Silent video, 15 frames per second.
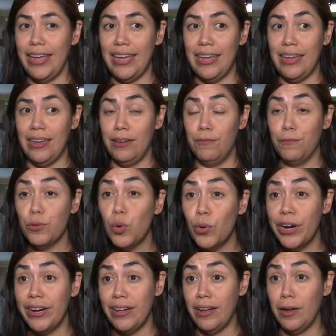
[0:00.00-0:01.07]
in
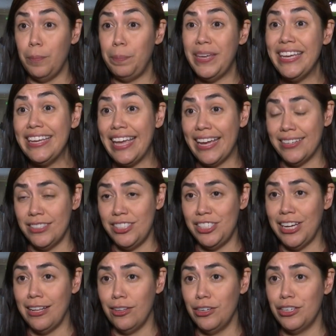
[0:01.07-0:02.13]
Florida, pecan
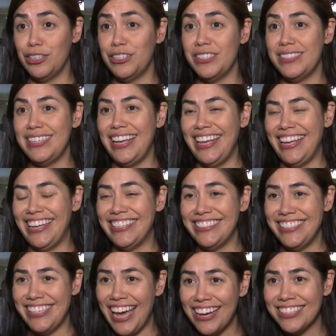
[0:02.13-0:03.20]
shellers
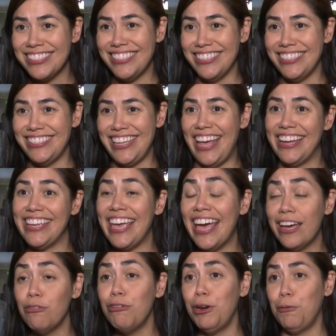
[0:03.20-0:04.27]
in Texas, and
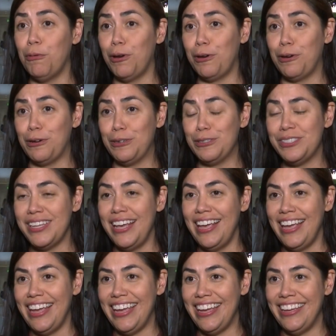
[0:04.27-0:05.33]
cannery workers
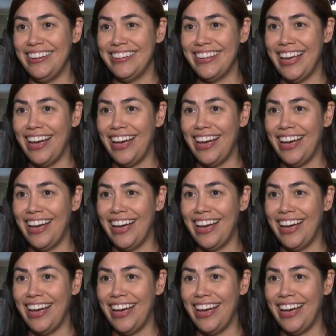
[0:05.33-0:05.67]
in